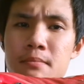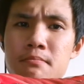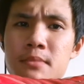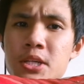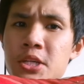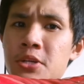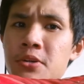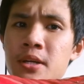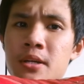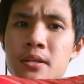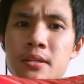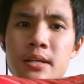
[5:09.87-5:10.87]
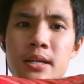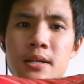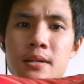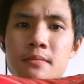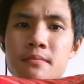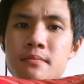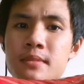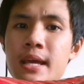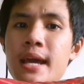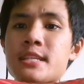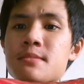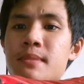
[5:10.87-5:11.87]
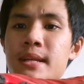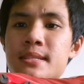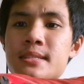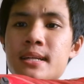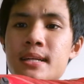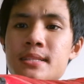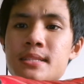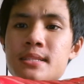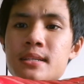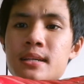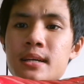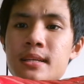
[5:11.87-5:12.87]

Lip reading: mercurial, the S blade studs.